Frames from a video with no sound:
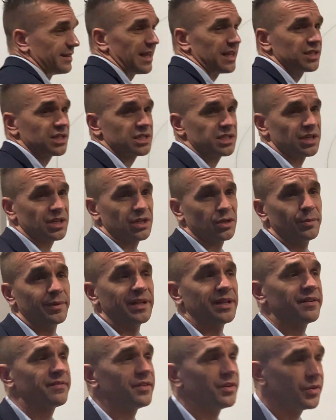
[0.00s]
They just look a little bit
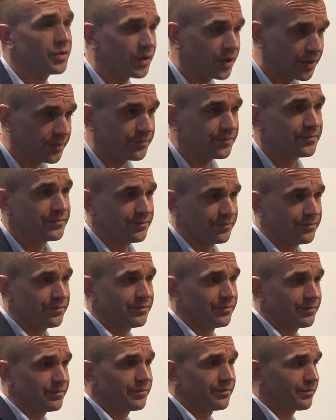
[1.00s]
different doing
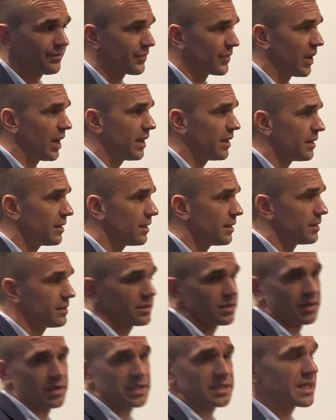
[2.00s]
it, right?
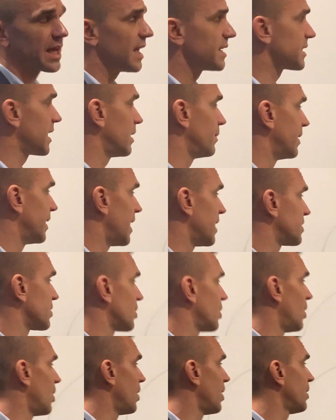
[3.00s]
So this guy's got a little nicer
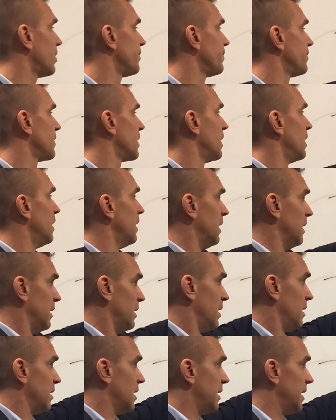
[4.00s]
car
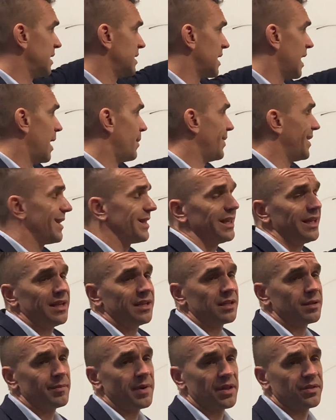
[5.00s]
than this guy, but at the end
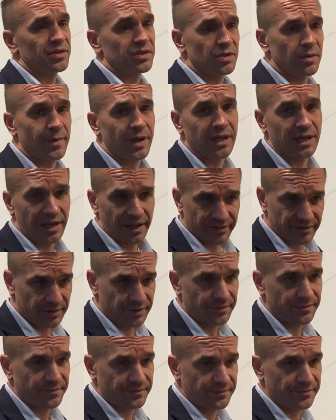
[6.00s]
of the month, there's no money left,
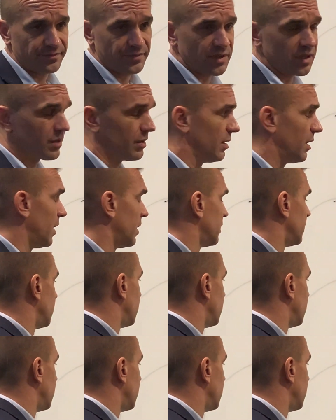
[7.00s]
right?